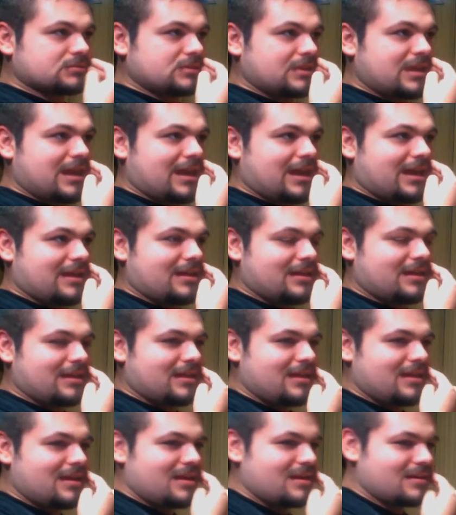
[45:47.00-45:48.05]
Yeah.
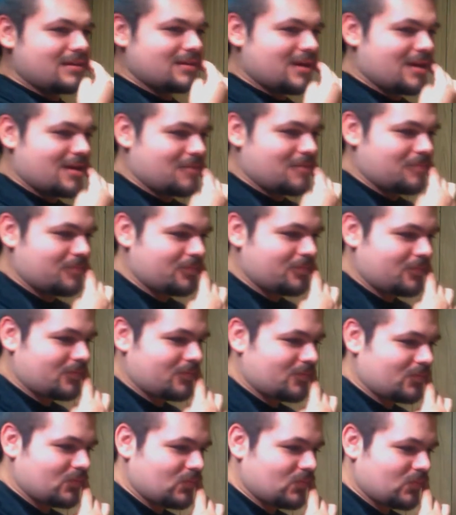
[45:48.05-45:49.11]

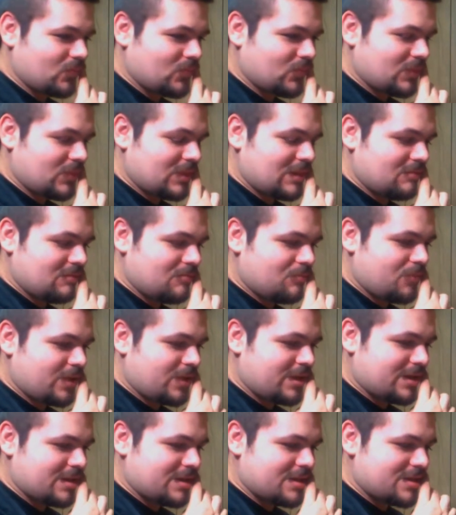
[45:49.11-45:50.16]
But
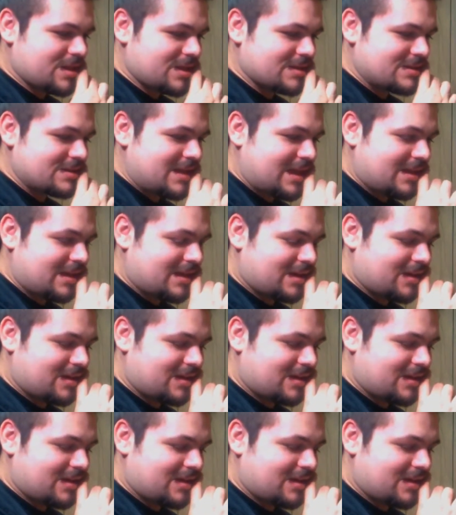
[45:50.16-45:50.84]
the thing is that